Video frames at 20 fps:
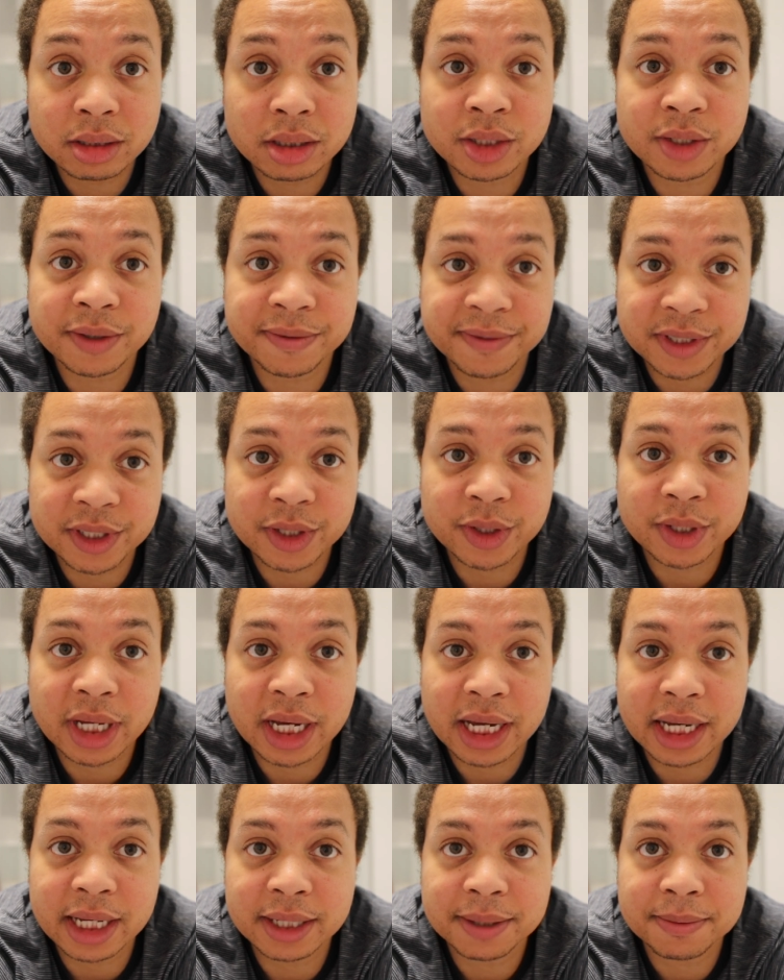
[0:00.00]
stuff is
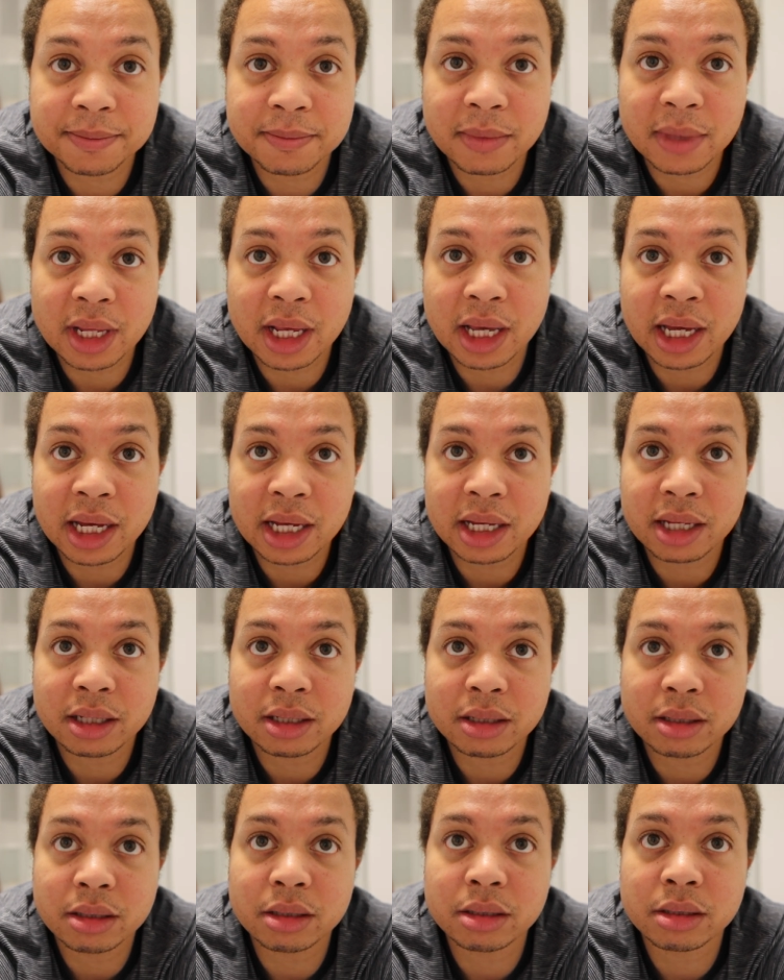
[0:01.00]
okay
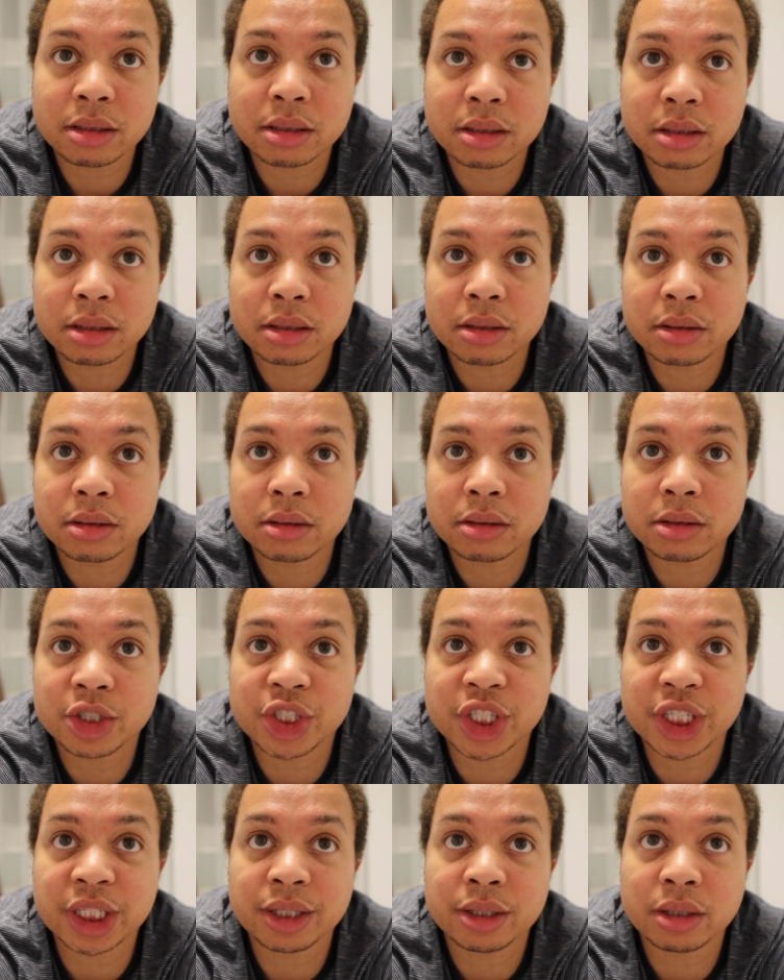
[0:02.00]
and
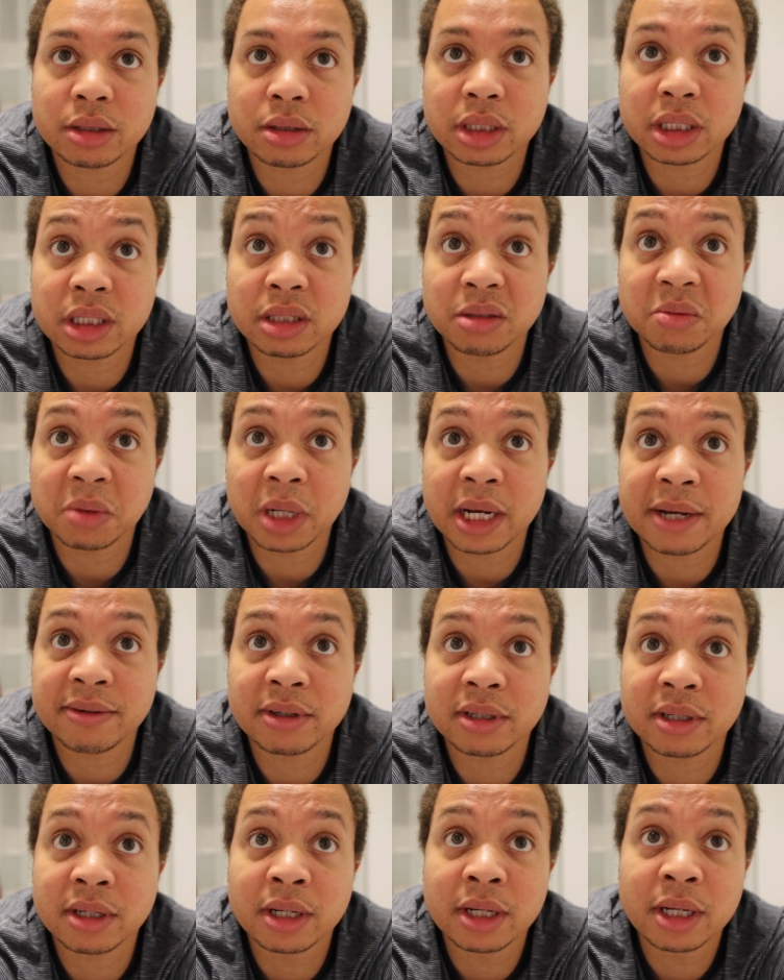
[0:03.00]
chilled and
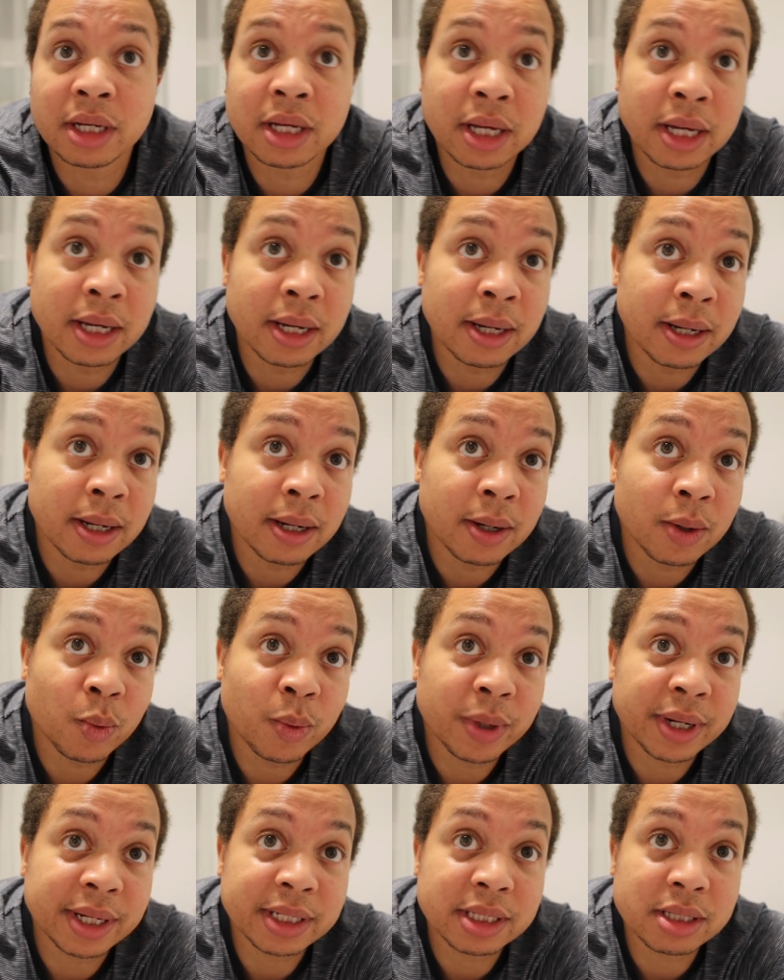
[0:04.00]
whatever.
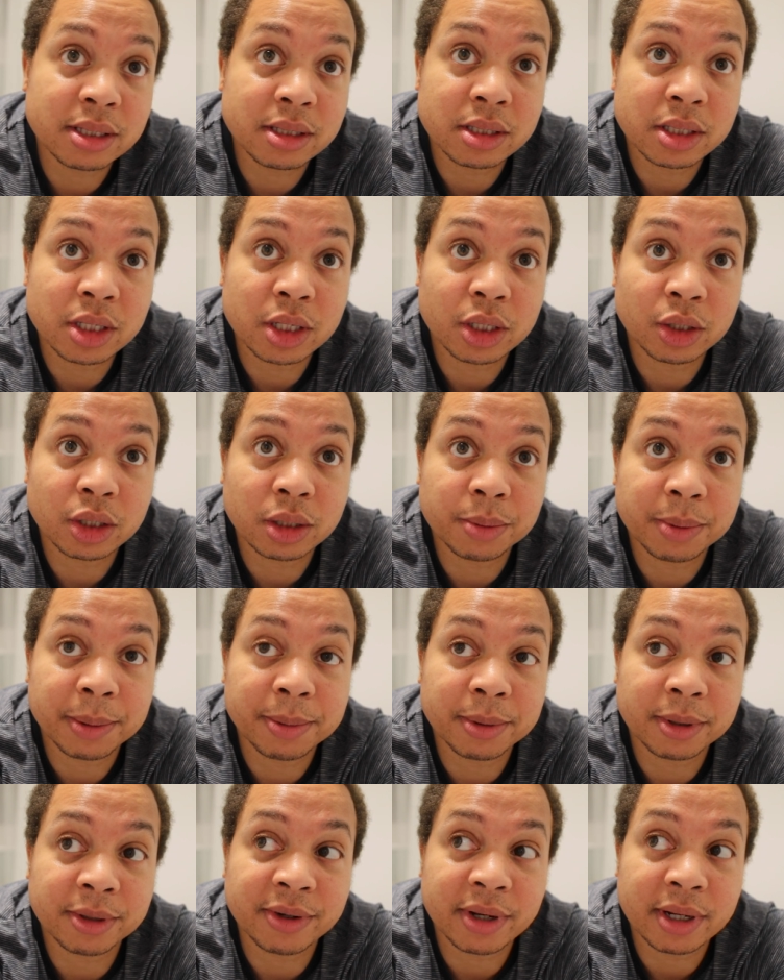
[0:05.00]
When certain other
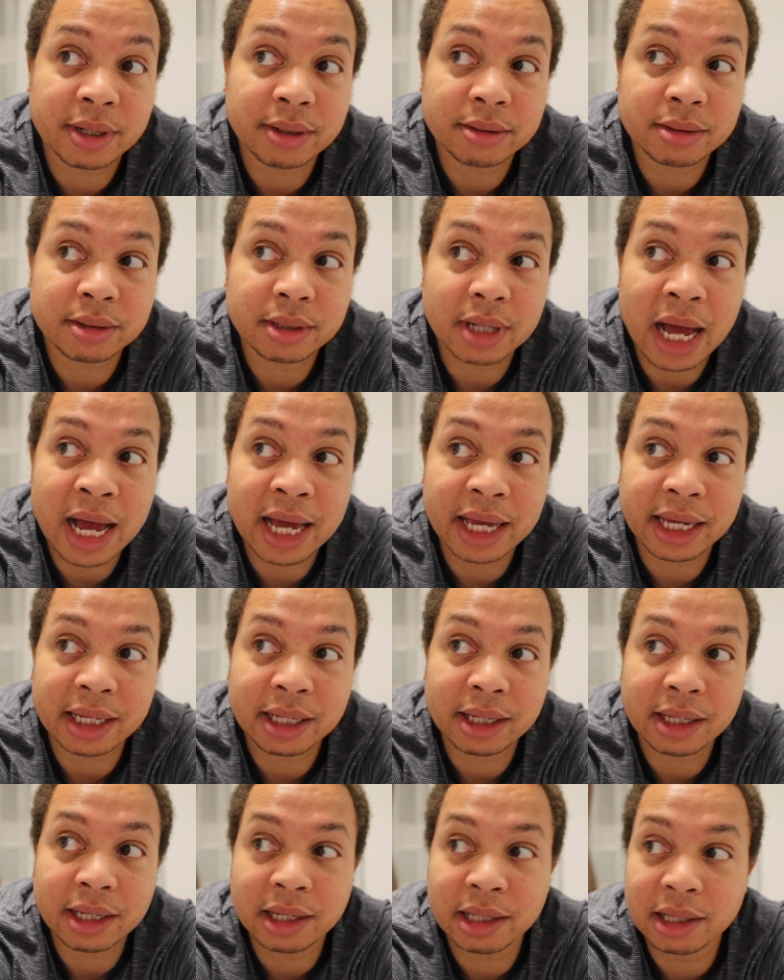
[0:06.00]
people are around,
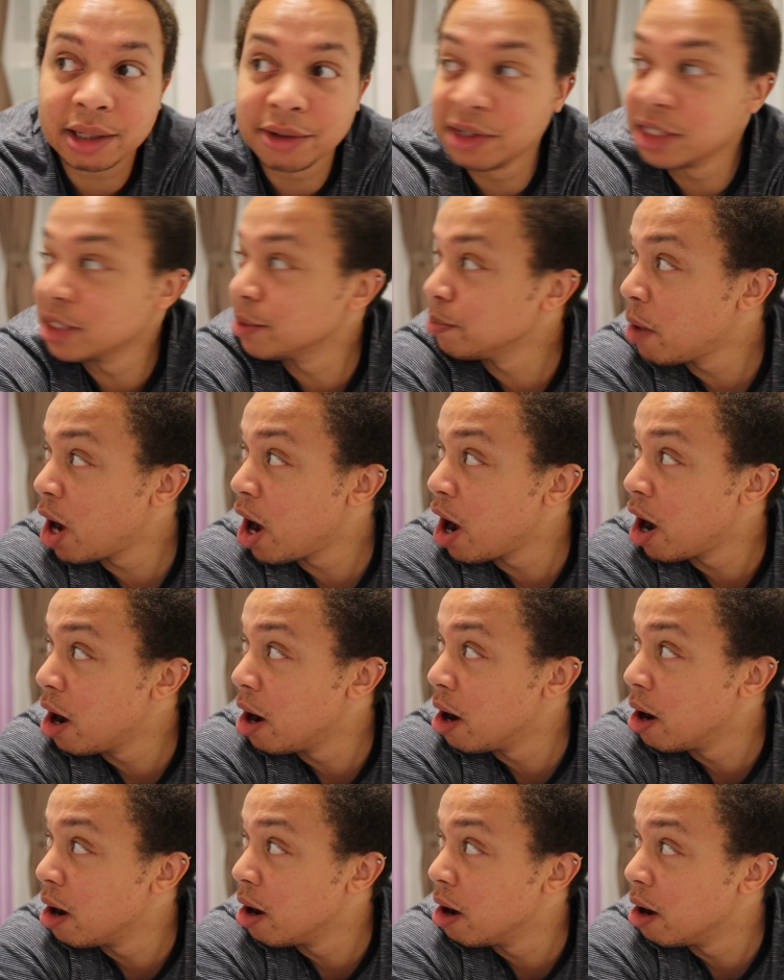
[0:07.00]
i.e. Hilary's
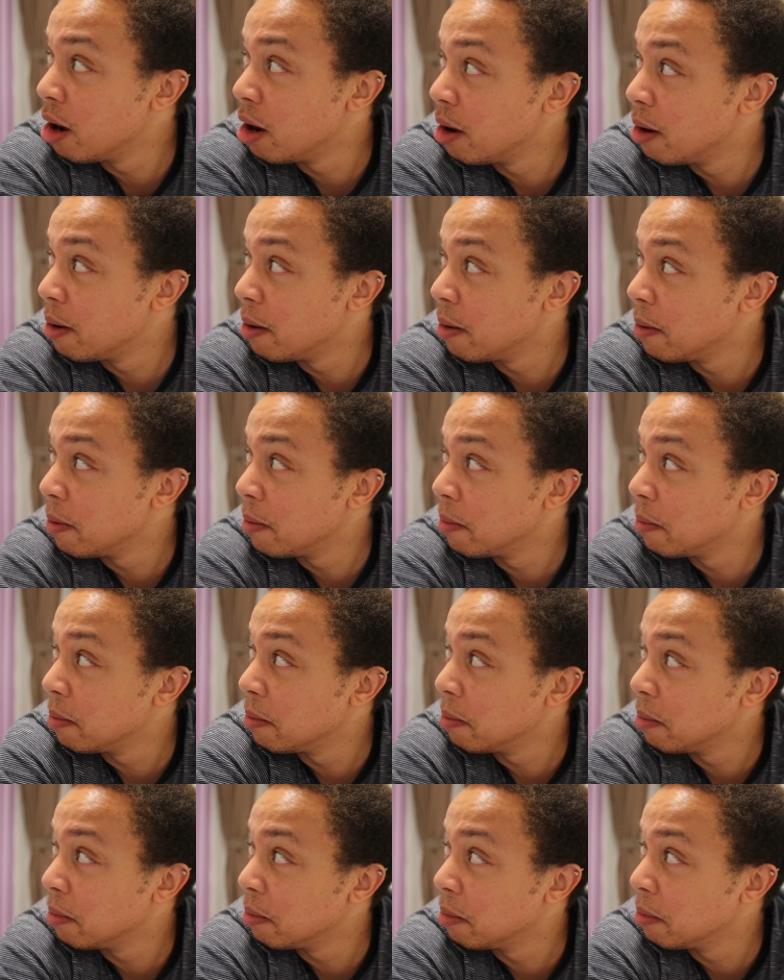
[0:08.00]

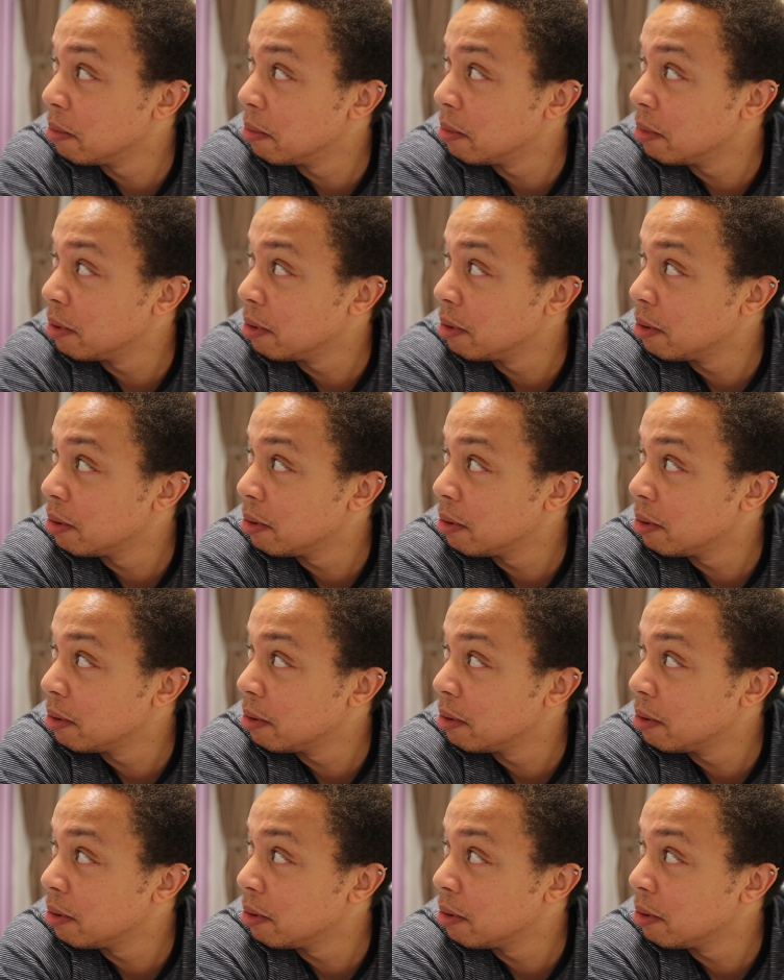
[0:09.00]
mom,